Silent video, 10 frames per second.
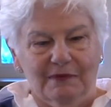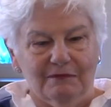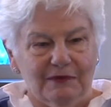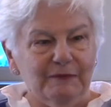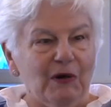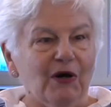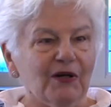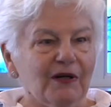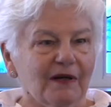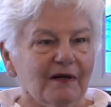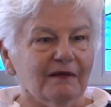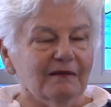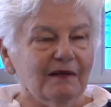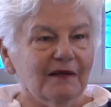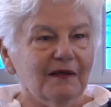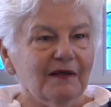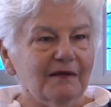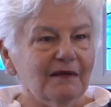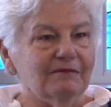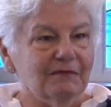remark on
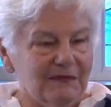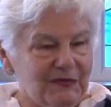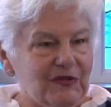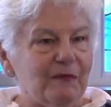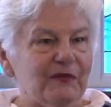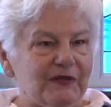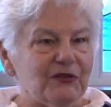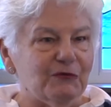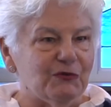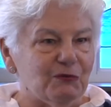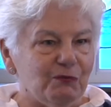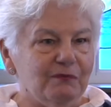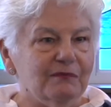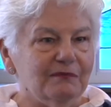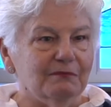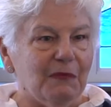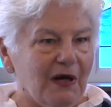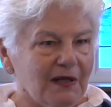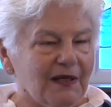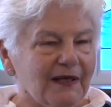something she was
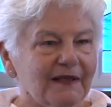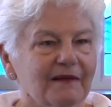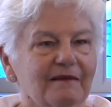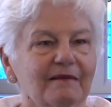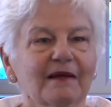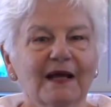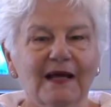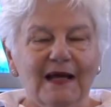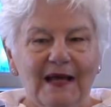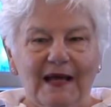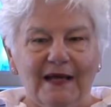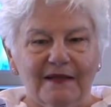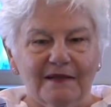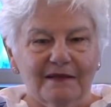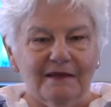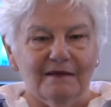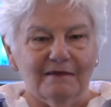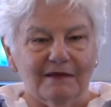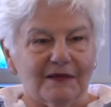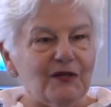modeling, and
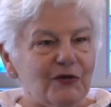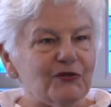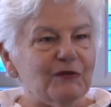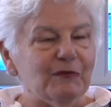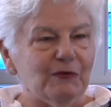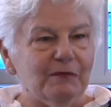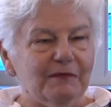the customer